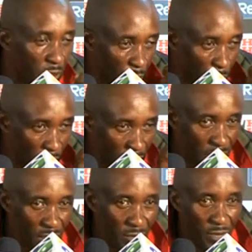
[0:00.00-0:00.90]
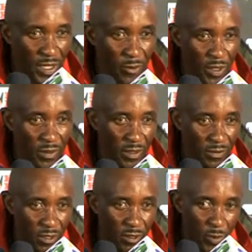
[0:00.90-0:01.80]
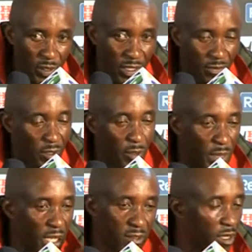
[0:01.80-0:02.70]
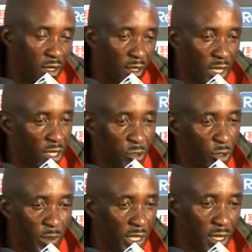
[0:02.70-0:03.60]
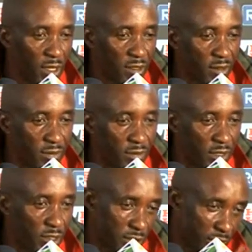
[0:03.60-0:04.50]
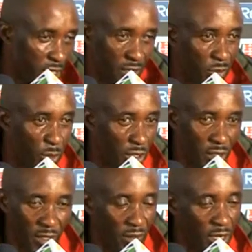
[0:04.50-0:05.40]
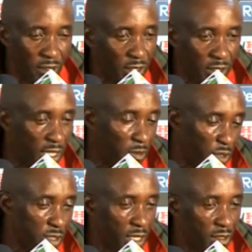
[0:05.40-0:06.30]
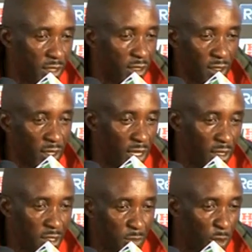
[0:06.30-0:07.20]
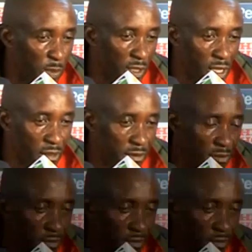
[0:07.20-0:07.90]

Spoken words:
When we leave that field, we are giving our best. That's all we can ask of. I just need everybody to give 110% at this moment now.